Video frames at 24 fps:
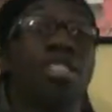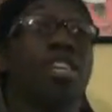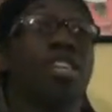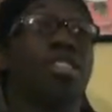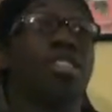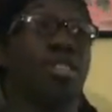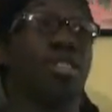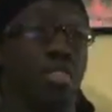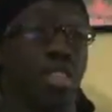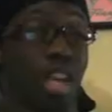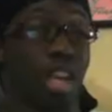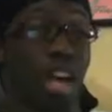say
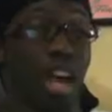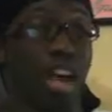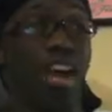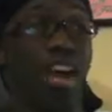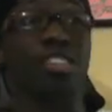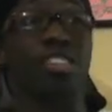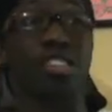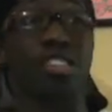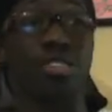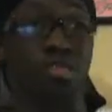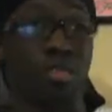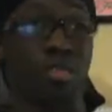to
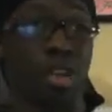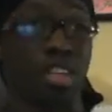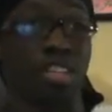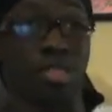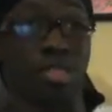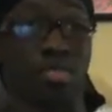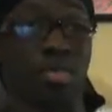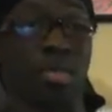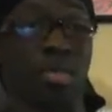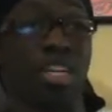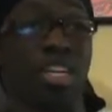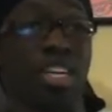cast
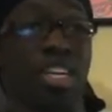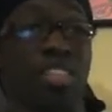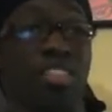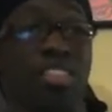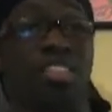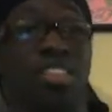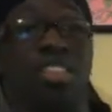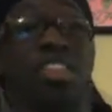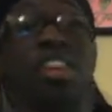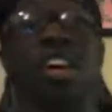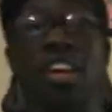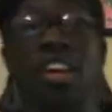Taraji P.
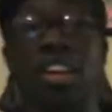Henson,